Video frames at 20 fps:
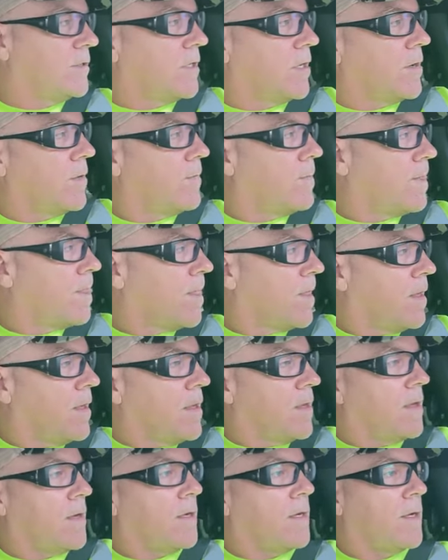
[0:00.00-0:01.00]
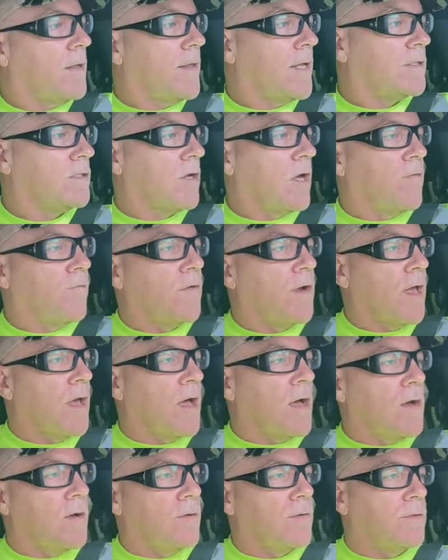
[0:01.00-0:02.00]
So uh, that's all for
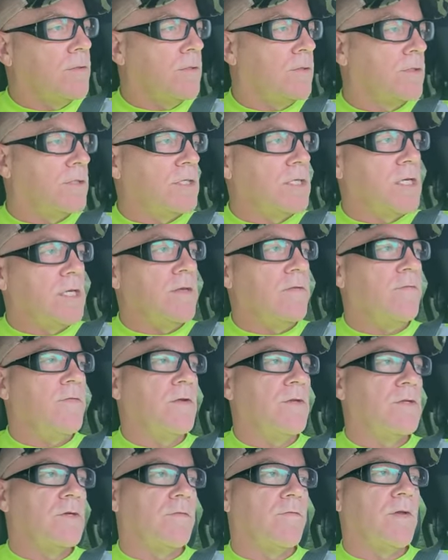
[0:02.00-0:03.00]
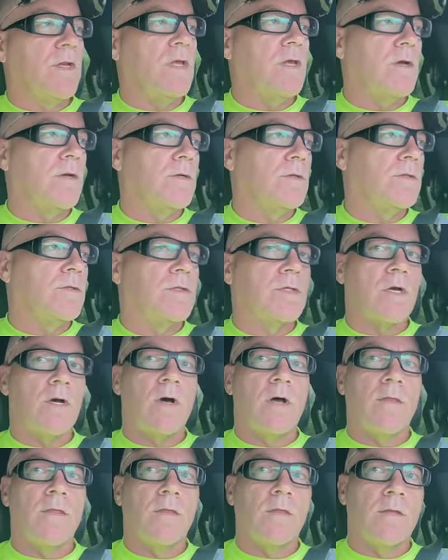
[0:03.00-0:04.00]
now. You'll see future videos
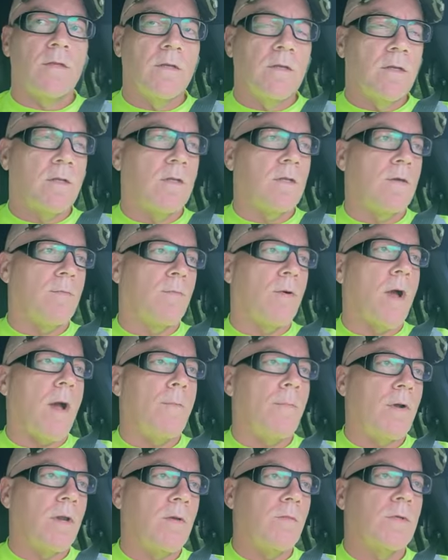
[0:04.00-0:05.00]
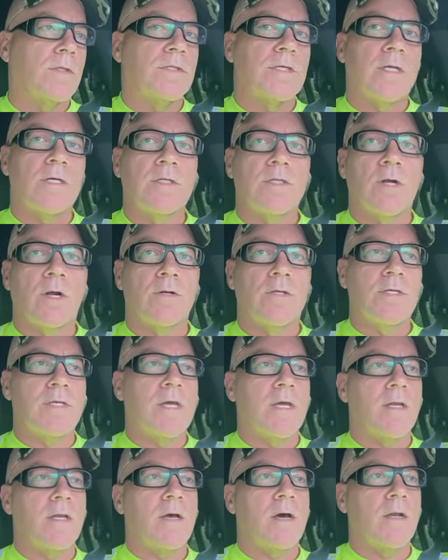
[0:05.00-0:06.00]
on the property once I start to
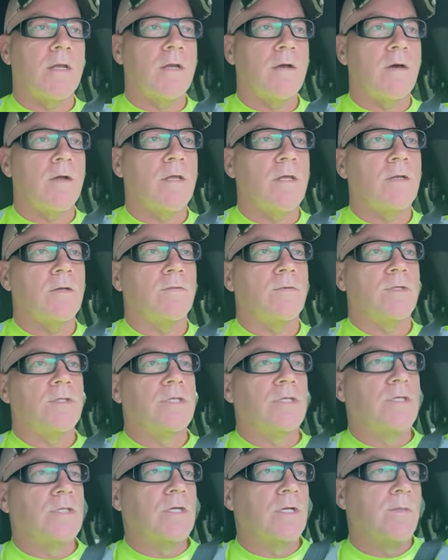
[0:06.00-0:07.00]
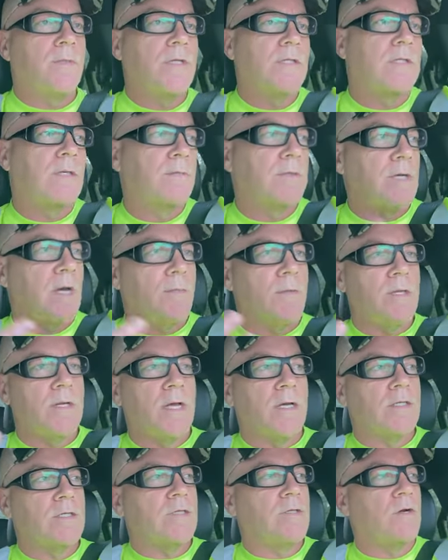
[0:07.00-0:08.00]
get cutting on it, which is going to be sometime in the
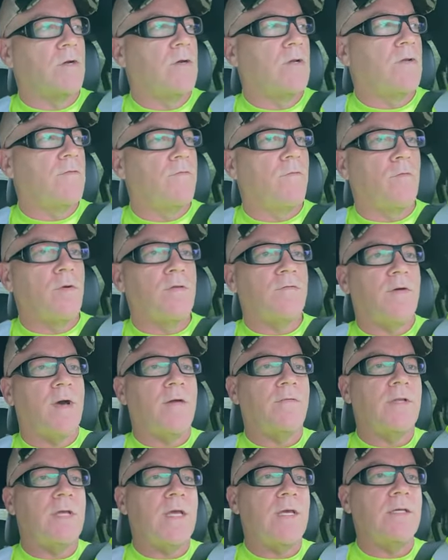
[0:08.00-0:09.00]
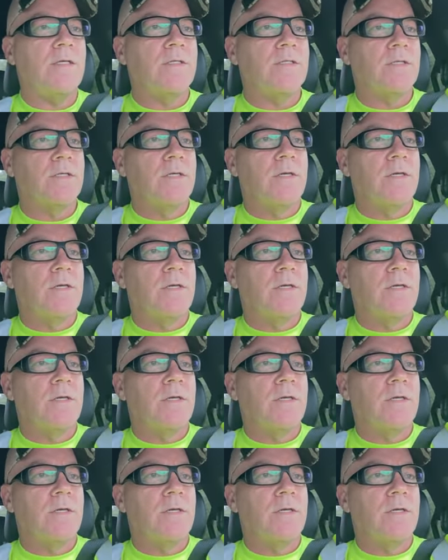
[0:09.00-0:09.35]
next 30 to 45 days.